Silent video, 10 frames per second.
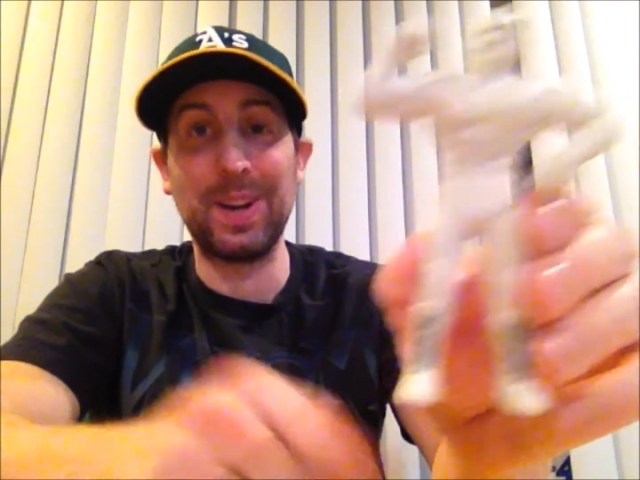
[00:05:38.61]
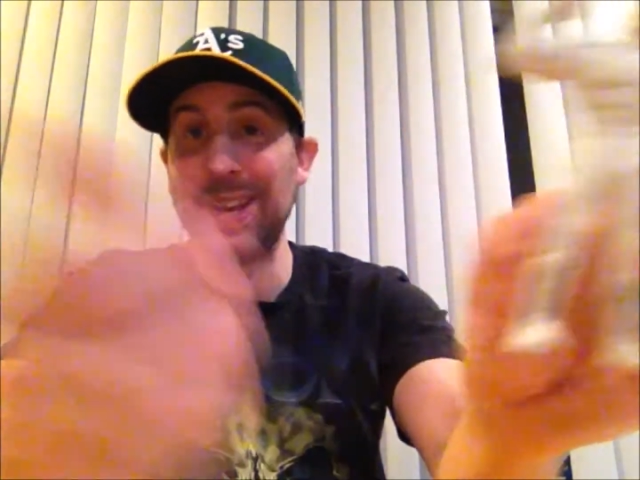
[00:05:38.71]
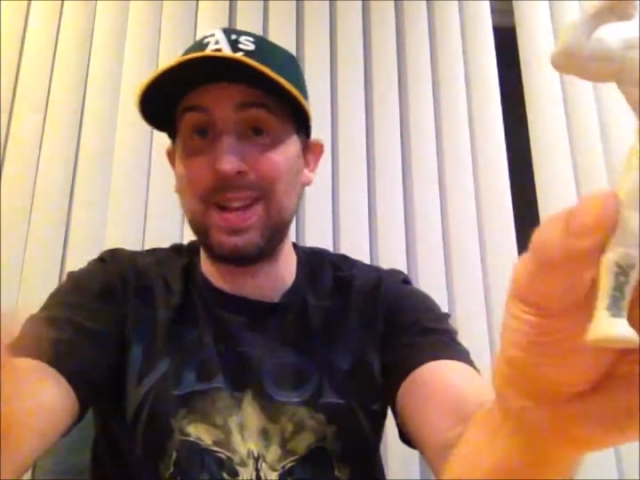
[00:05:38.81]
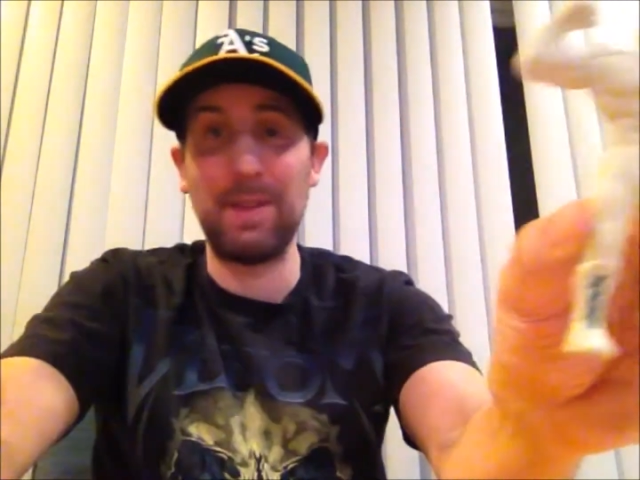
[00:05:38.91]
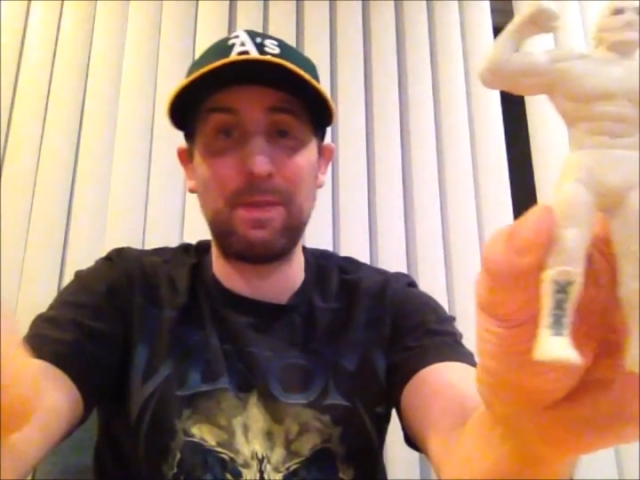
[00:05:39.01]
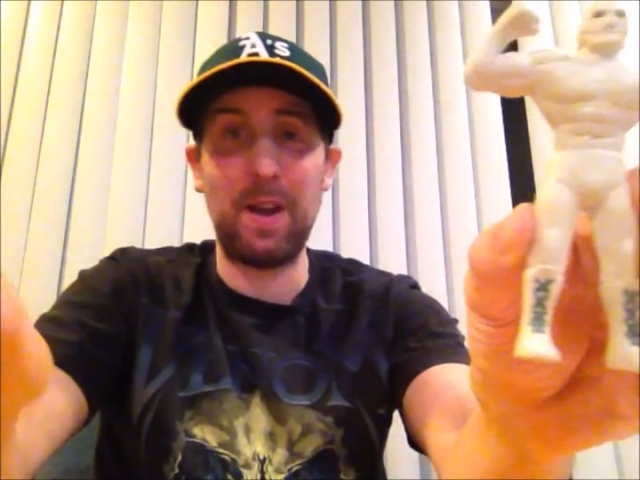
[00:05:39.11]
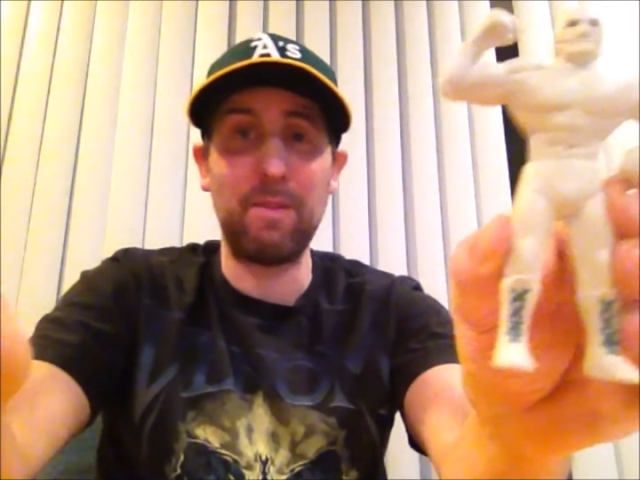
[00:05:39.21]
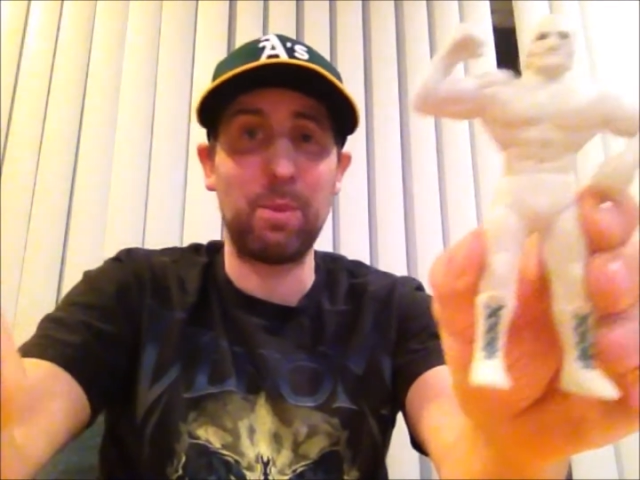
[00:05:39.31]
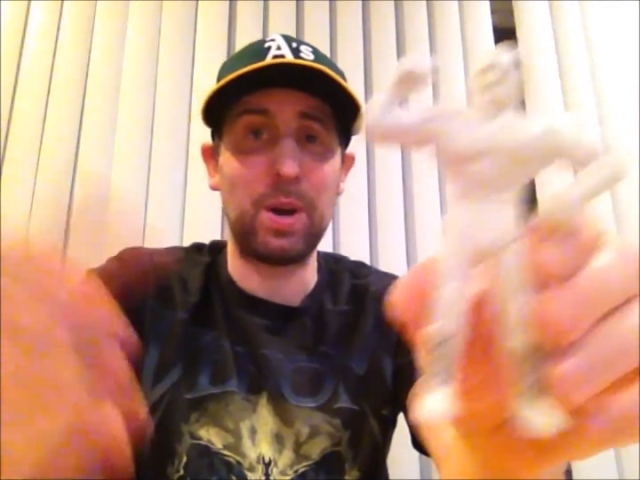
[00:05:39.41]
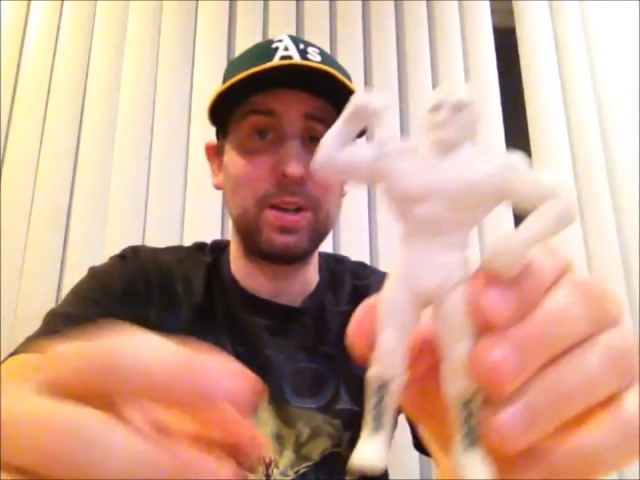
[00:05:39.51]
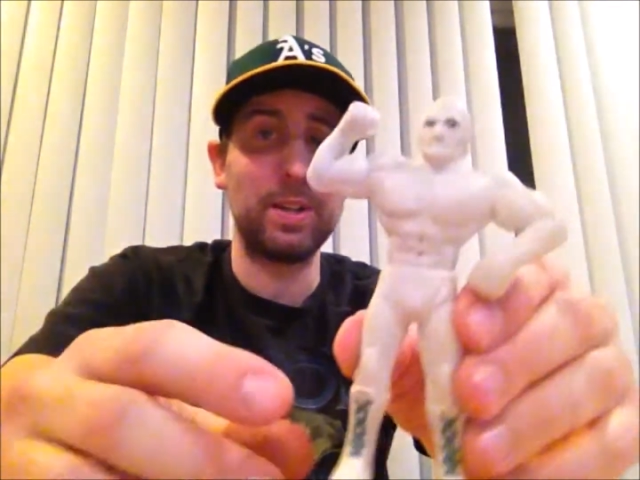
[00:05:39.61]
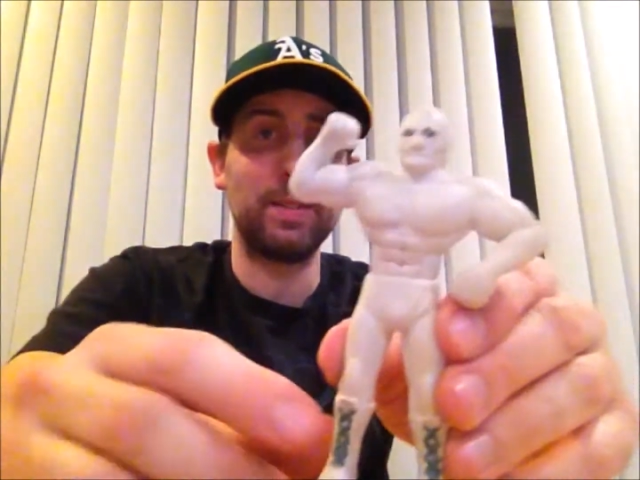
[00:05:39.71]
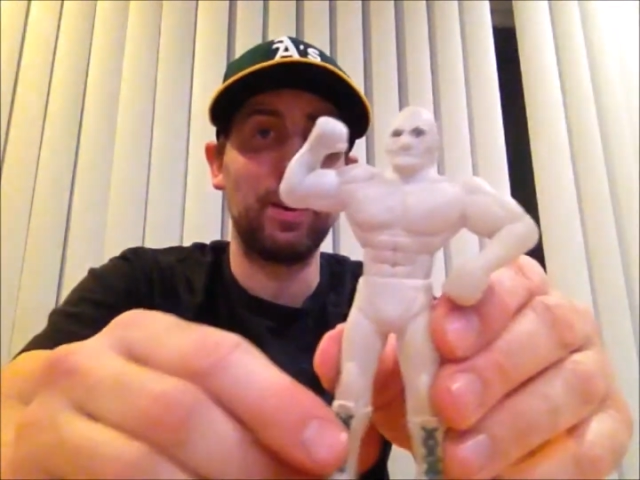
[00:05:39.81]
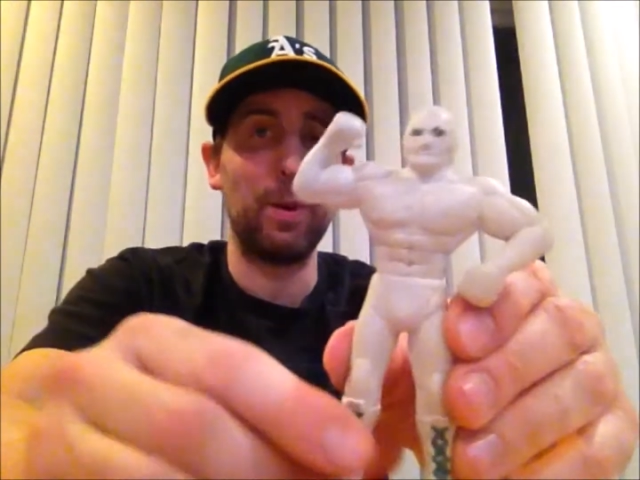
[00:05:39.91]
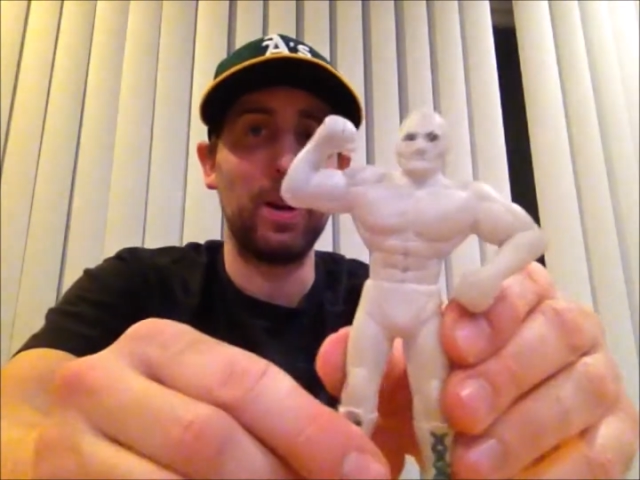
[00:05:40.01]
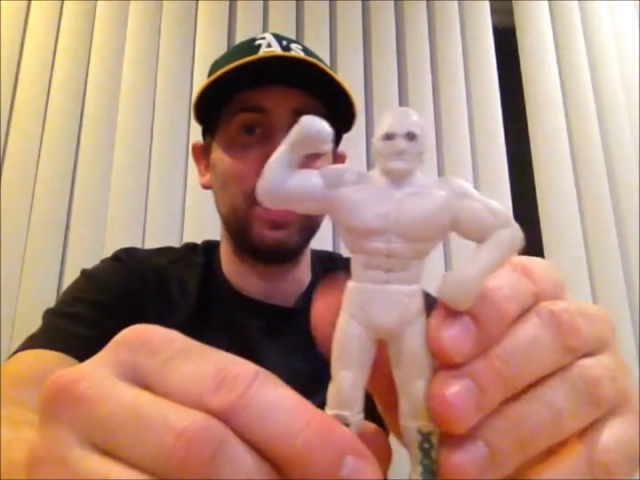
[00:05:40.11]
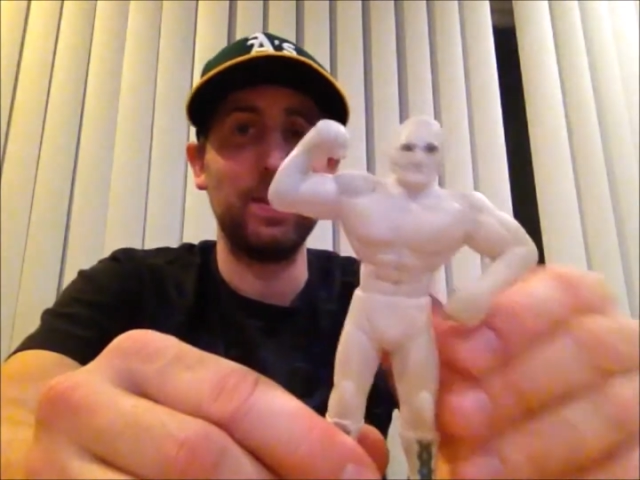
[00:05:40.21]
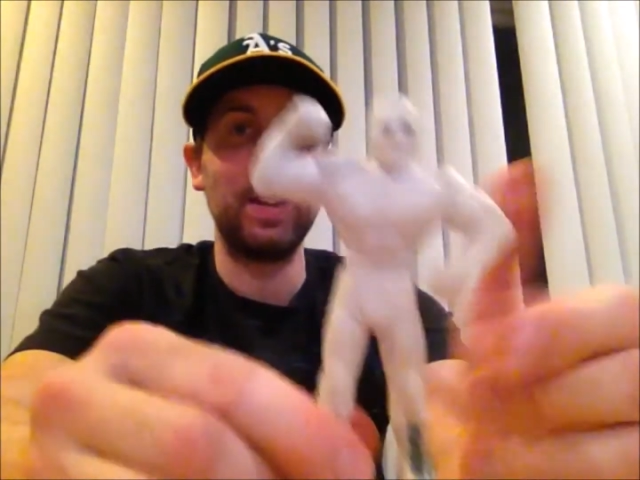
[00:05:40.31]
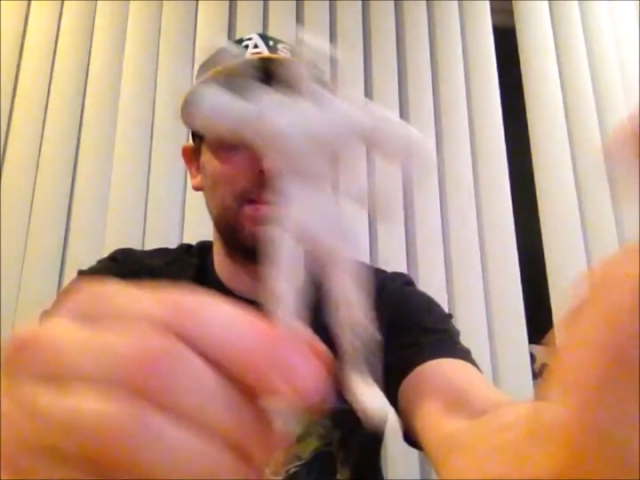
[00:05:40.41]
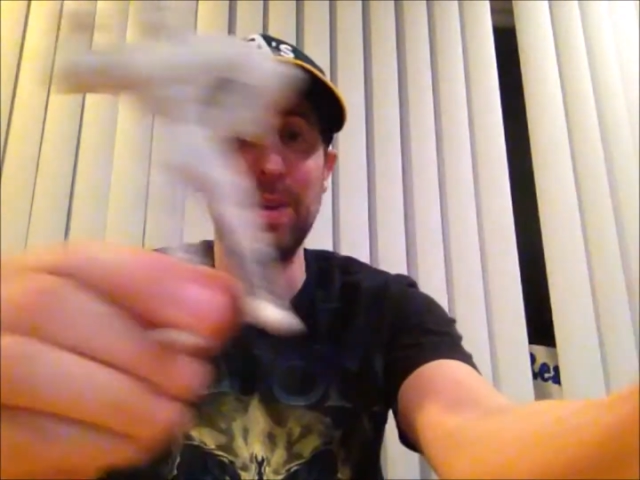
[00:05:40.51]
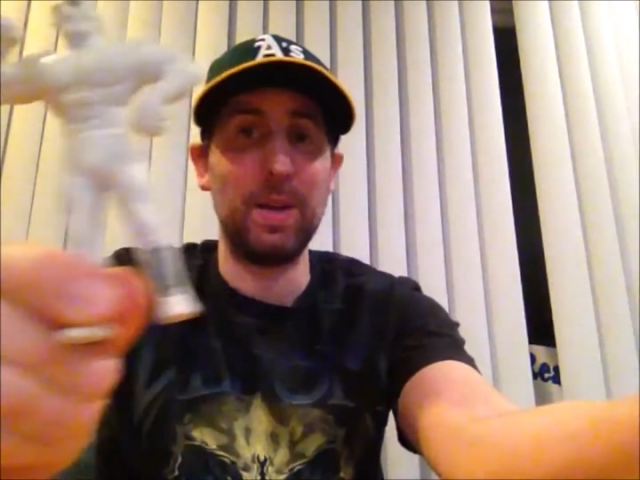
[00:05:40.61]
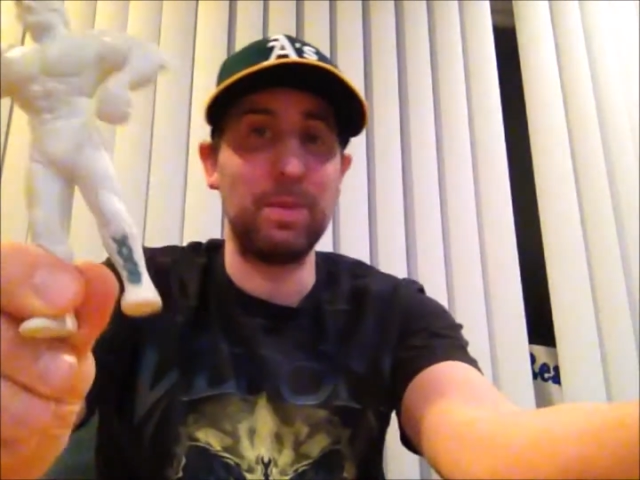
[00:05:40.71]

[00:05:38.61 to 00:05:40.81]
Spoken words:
I got like 5 projects going on at the same time.